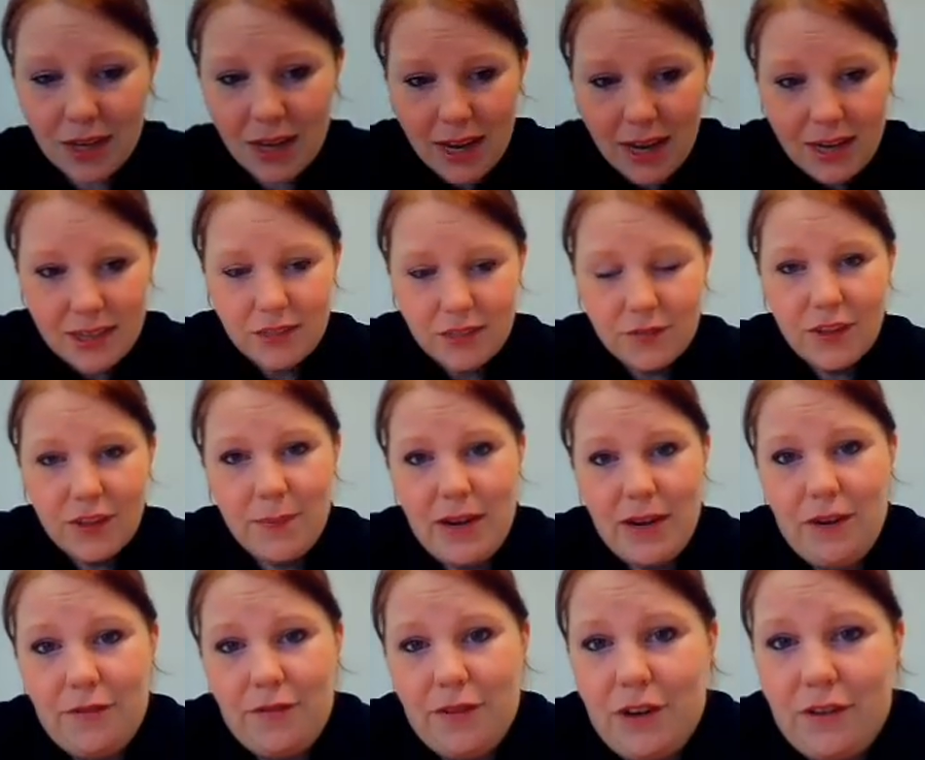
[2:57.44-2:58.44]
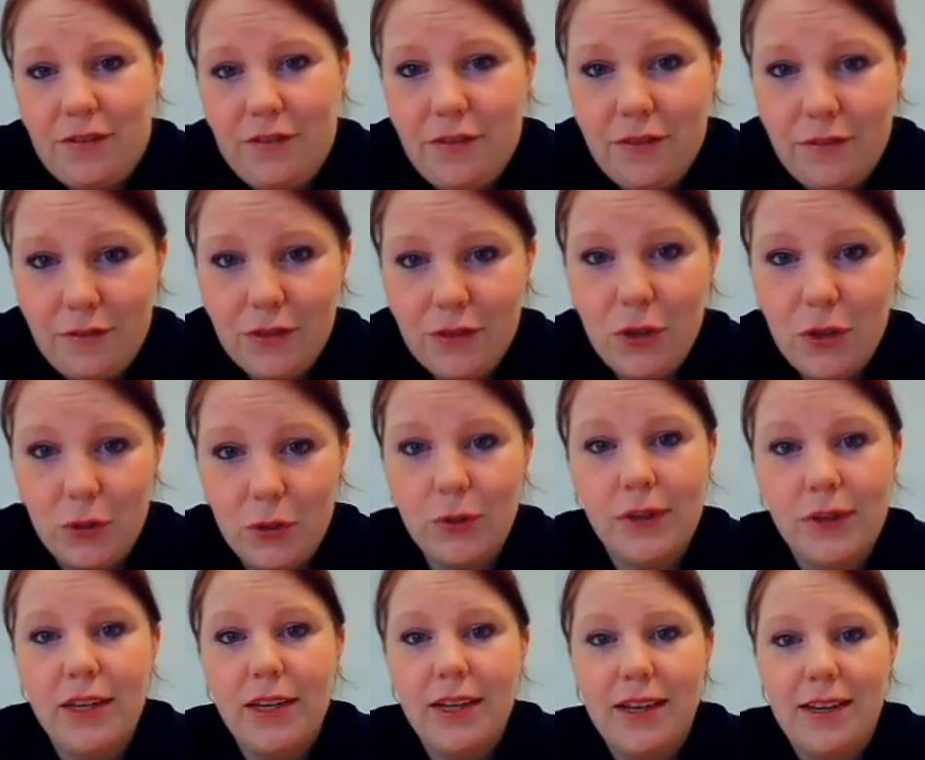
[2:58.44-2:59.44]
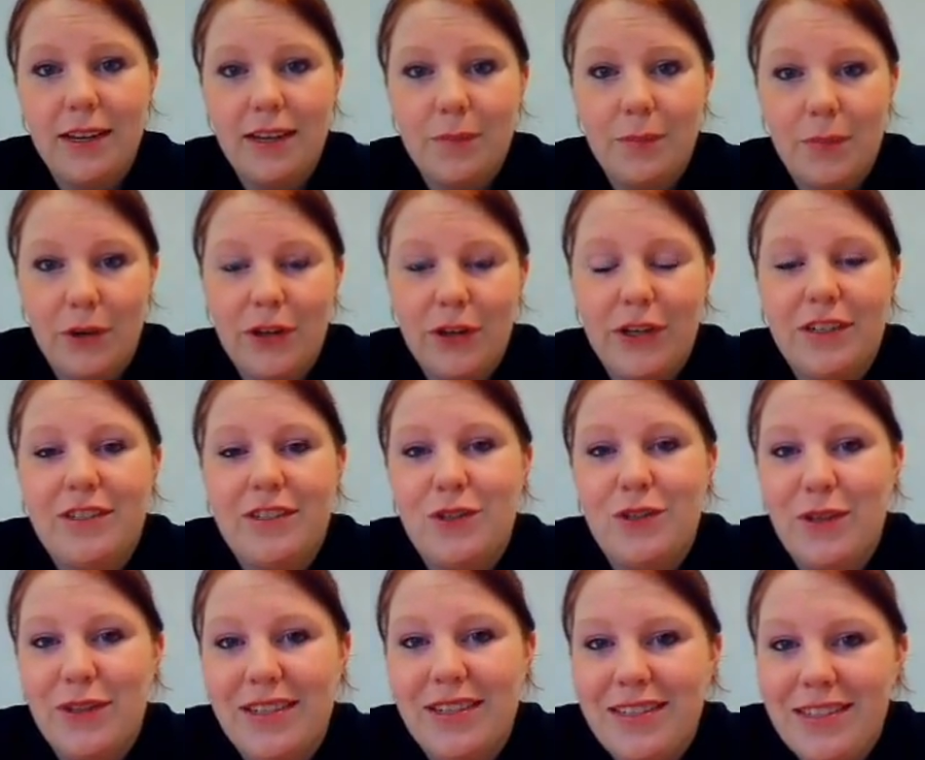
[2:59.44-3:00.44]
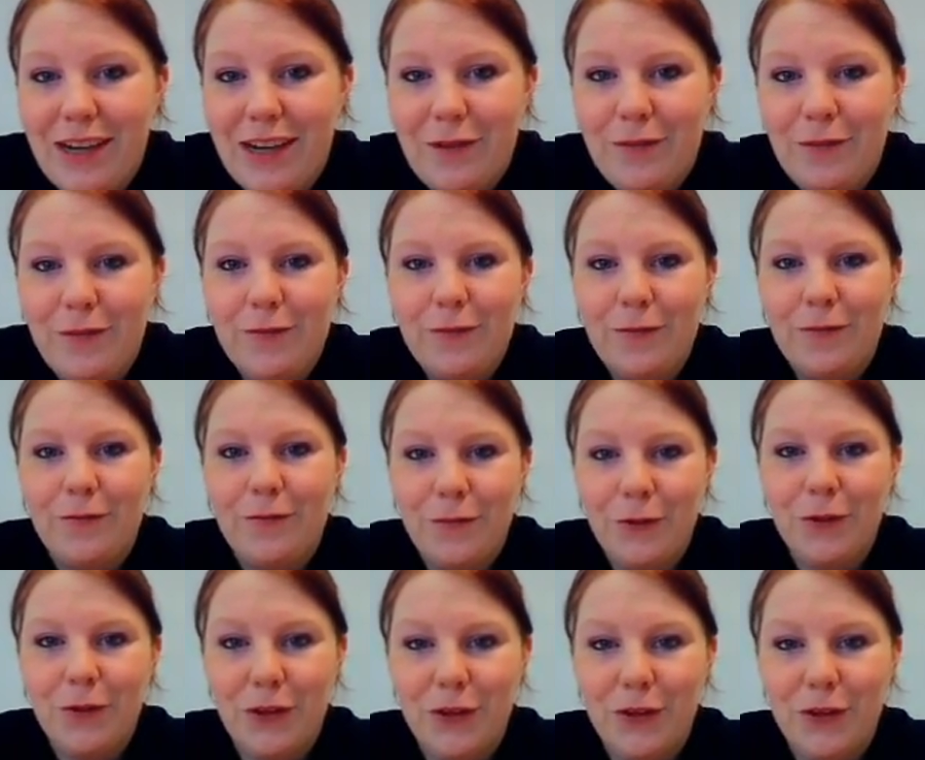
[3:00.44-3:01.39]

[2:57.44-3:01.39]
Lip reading: And it's for the benefit of you. Brokers do this stuff for